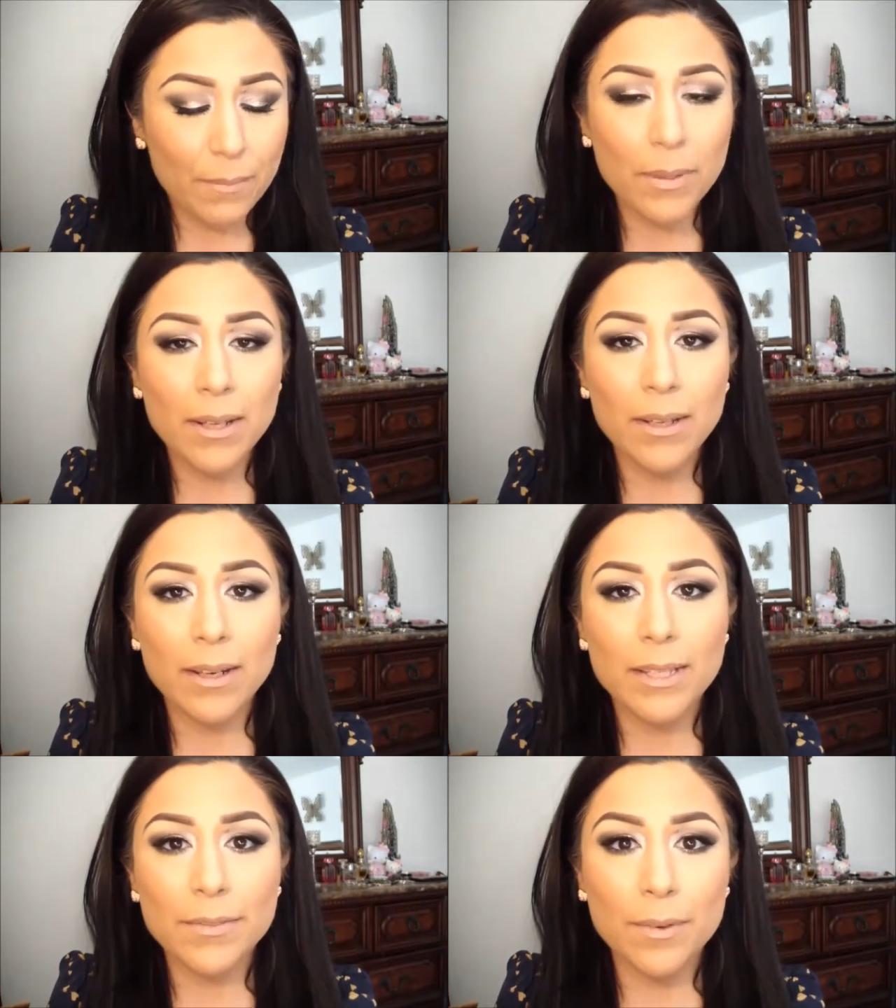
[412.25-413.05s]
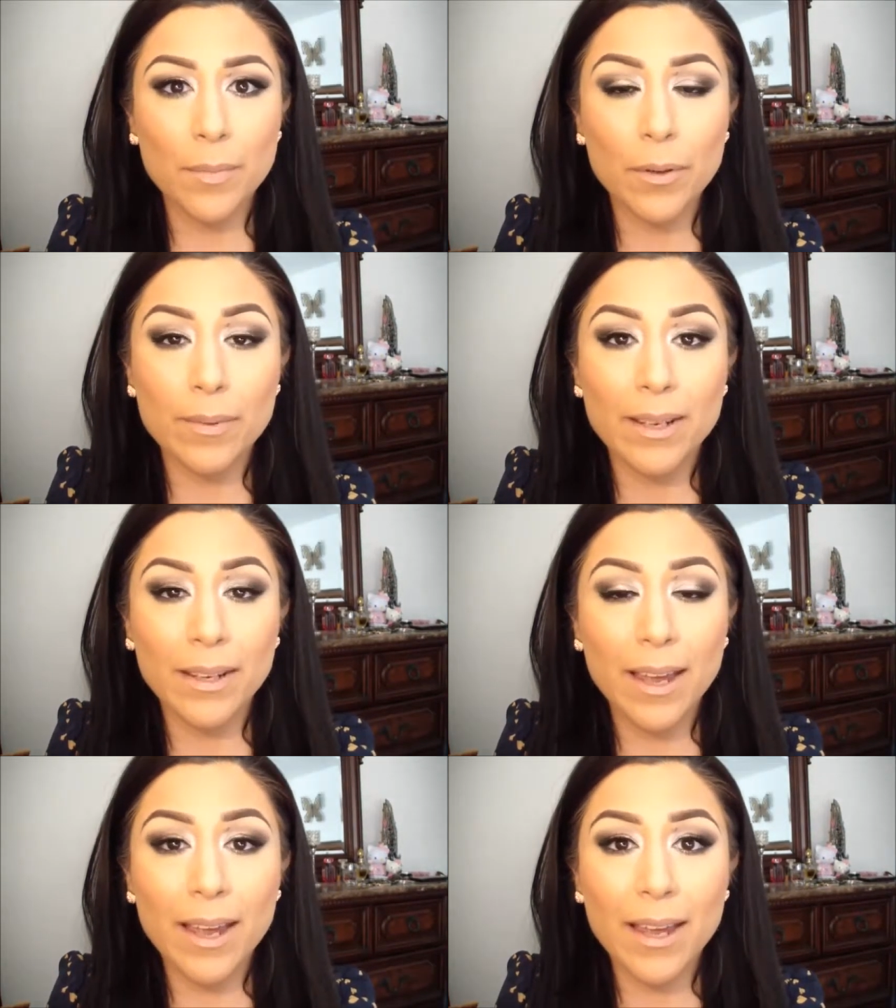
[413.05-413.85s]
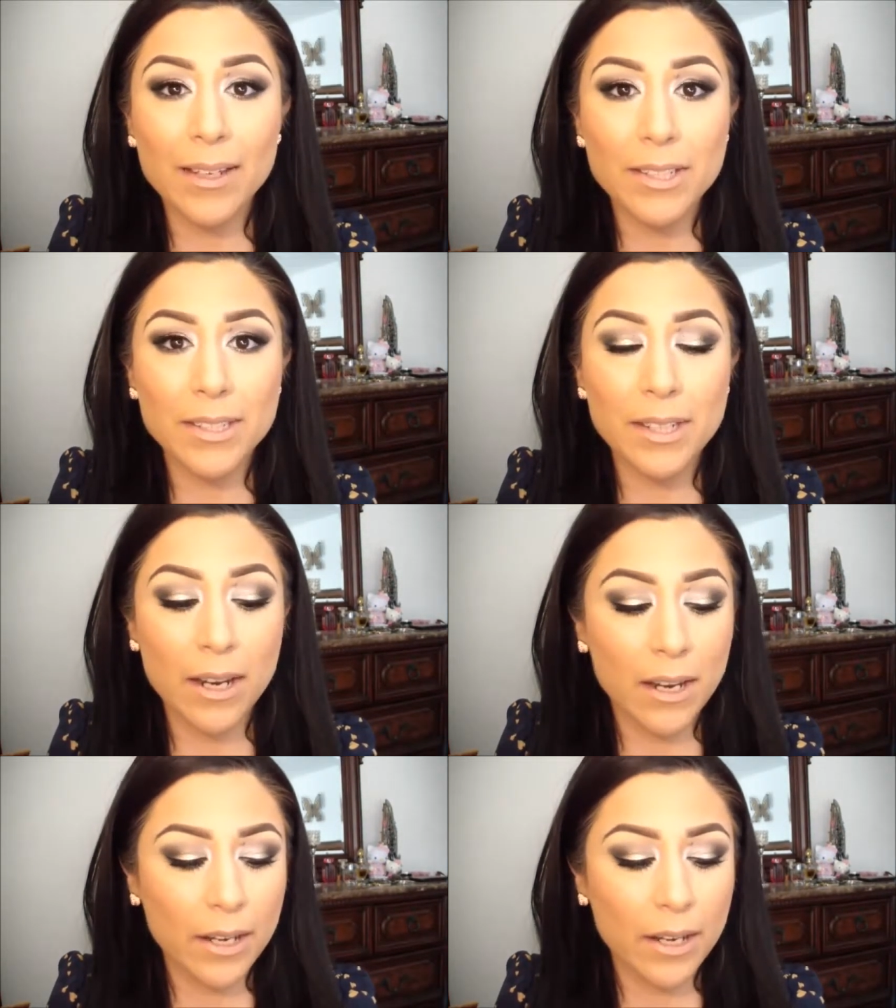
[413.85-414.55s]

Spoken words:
and being that it's from Urban Decay, I just